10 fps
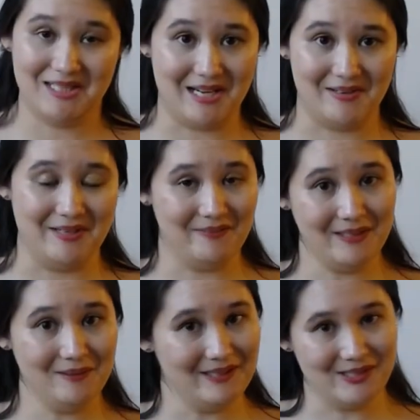Now, if
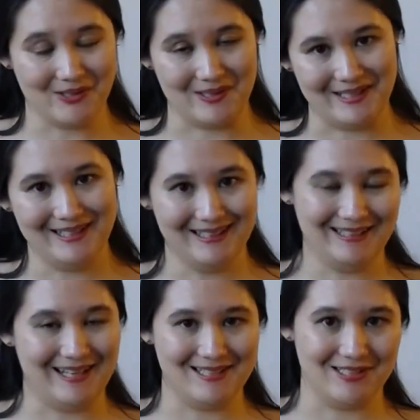you enjoy
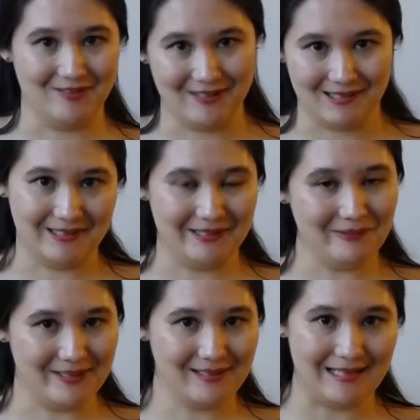engaging critically
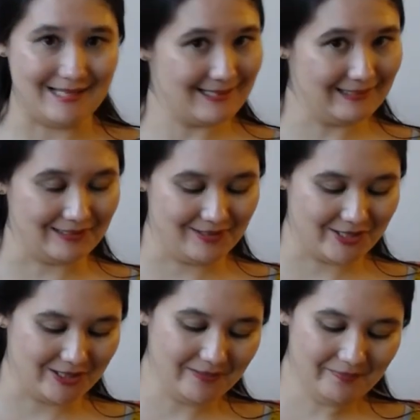with classic
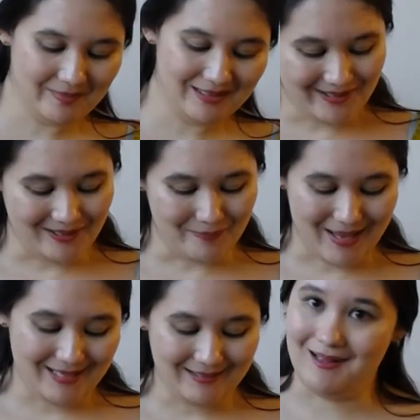literature, you
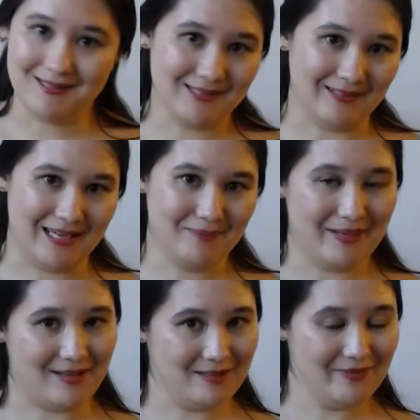might also like my other